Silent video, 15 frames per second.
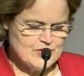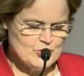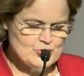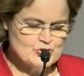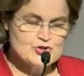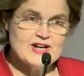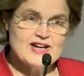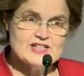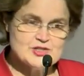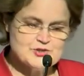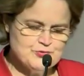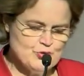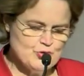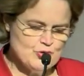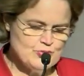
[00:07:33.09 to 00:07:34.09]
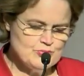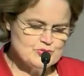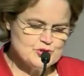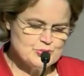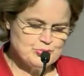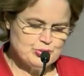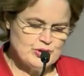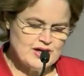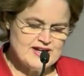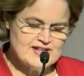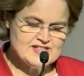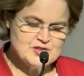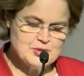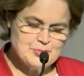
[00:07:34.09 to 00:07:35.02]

who transform to prize